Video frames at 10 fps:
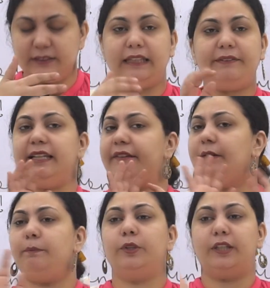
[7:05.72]
they will
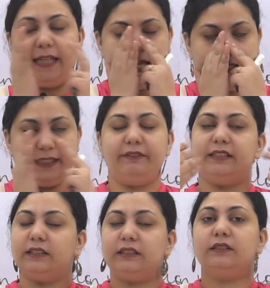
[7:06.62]
never put the hand. They
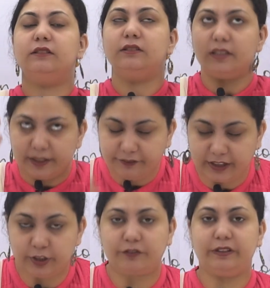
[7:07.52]
will just in
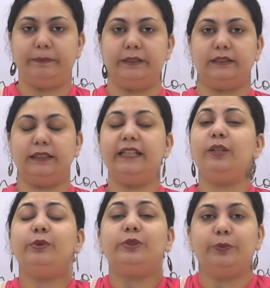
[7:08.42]
front of the person.
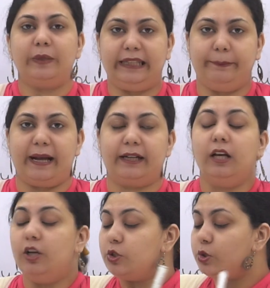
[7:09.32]
It looks very bad.
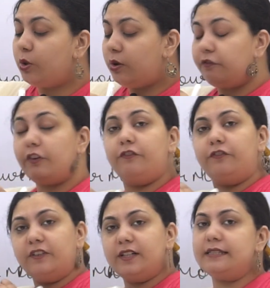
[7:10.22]
So from
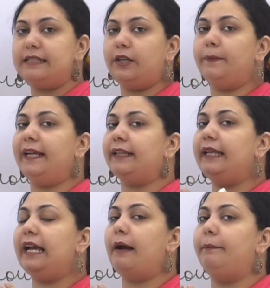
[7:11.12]
first day you make
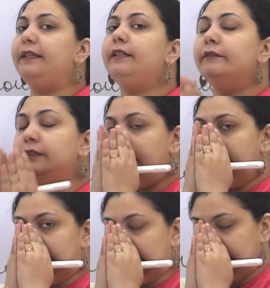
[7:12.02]
the habit,
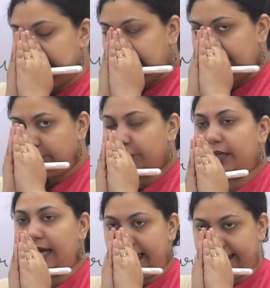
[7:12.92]
put
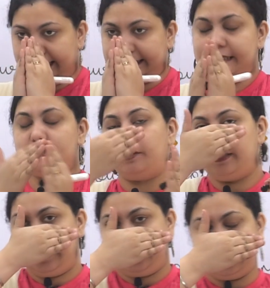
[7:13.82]
your hand like this or
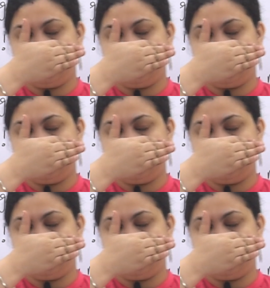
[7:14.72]
like